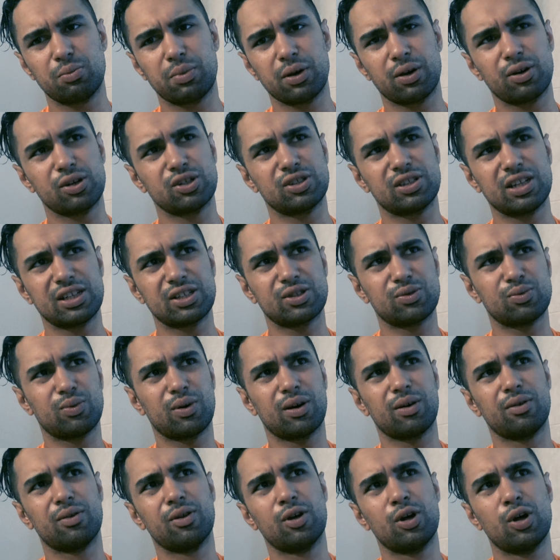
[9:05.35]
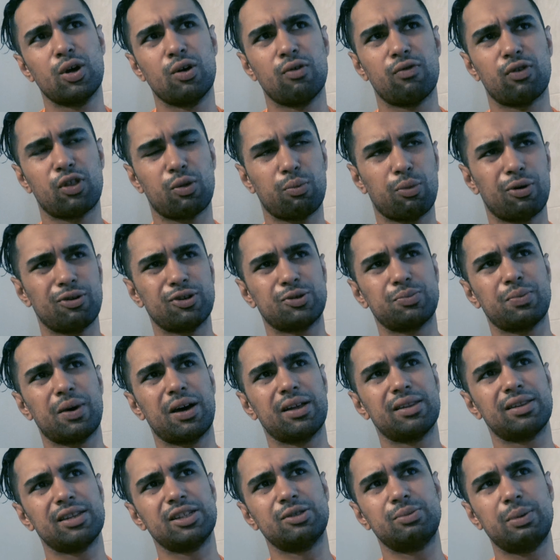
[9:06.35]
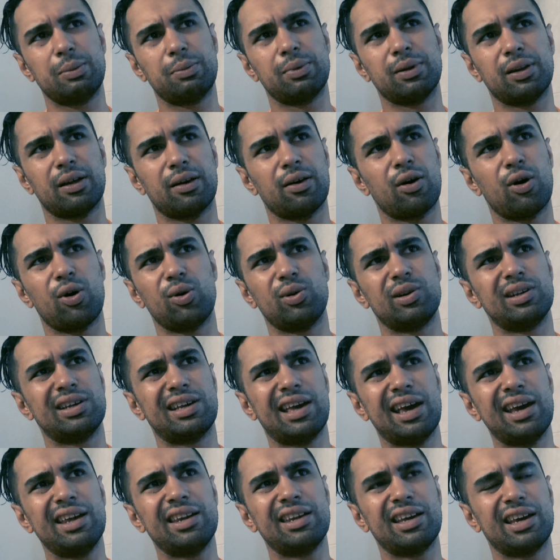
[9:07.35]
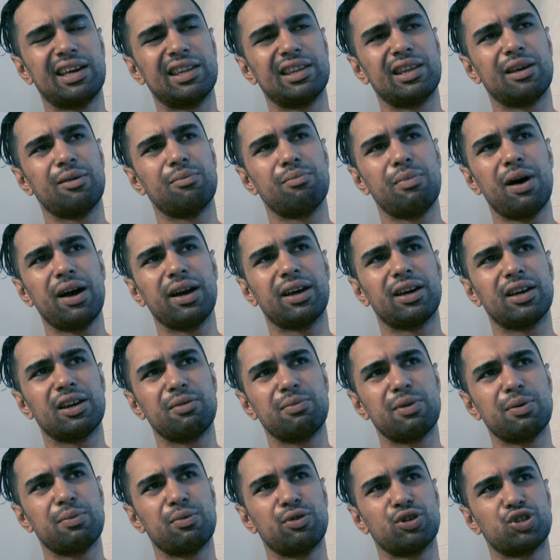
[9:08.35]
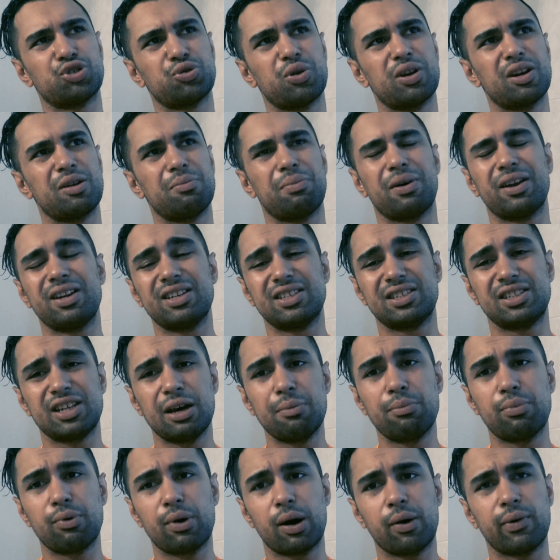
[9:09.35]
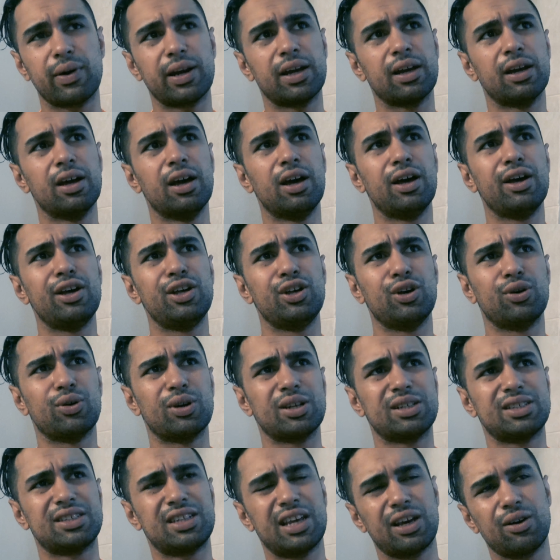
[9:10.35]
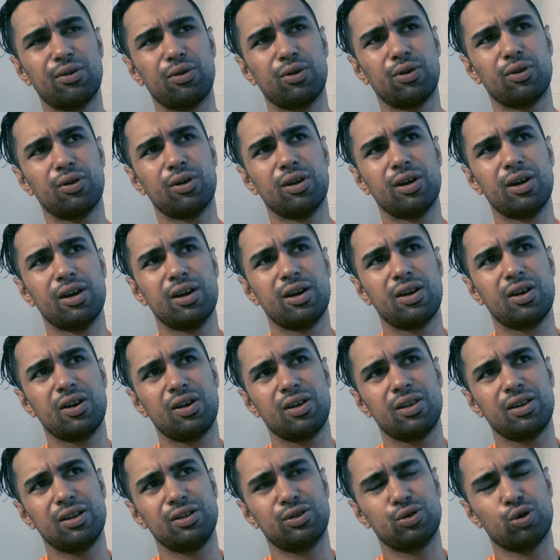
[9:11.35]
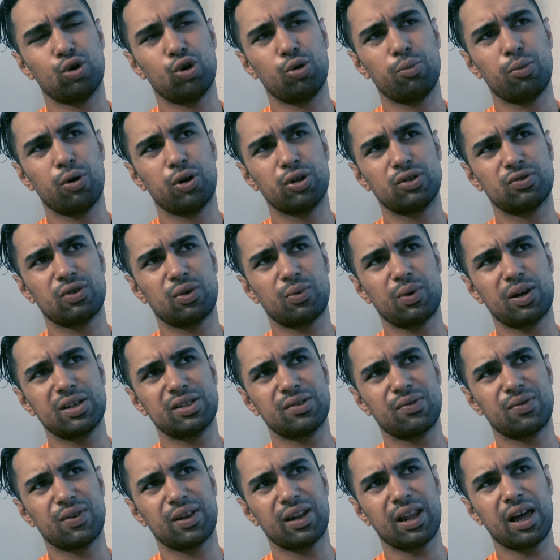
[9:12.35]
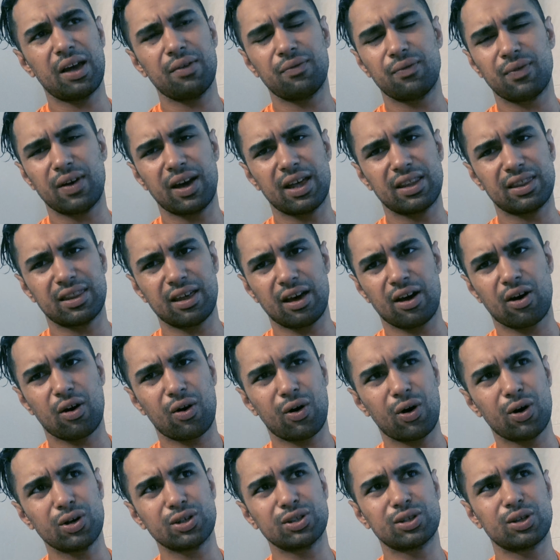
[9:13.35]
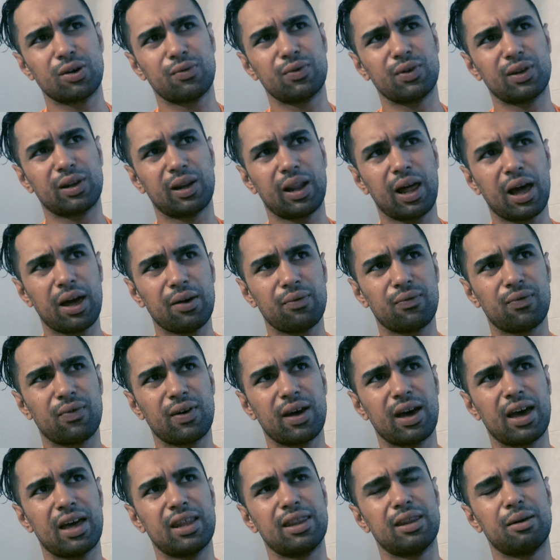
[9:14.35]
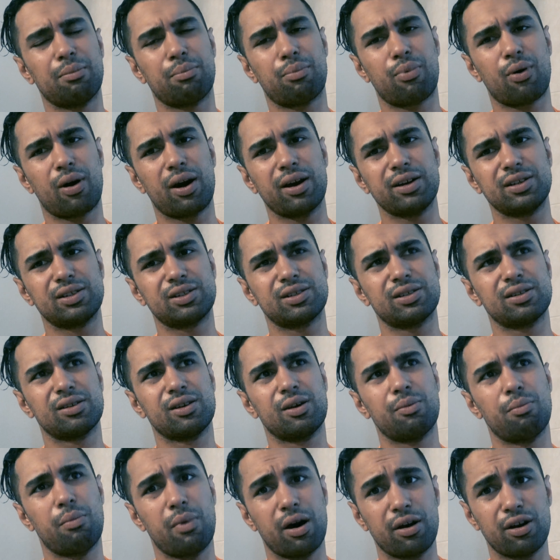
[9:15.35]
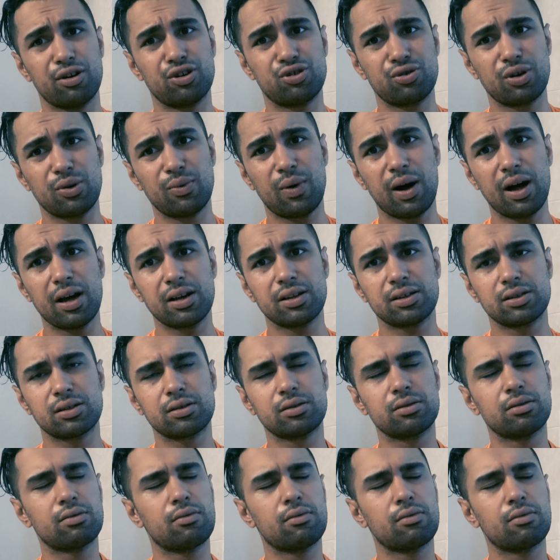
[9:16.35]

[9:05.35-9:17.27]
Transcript: Because that's what, for the most part, these people are only gaining, and they might get a bit more shredded, but it's temporary. You're going to stay on these hormones for the rest of your life at the cost of your life and the price monetary wise.